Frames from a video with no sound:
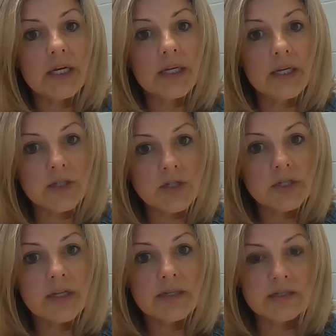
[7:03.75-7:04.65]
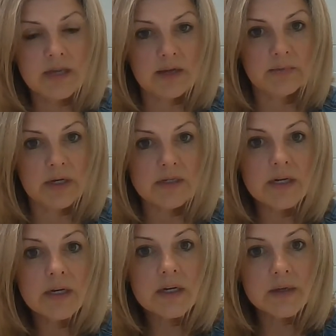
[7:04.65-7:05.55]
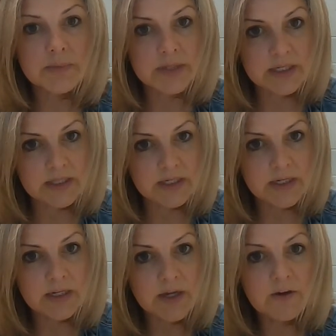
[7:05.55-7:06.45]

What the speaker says: initial assignment completely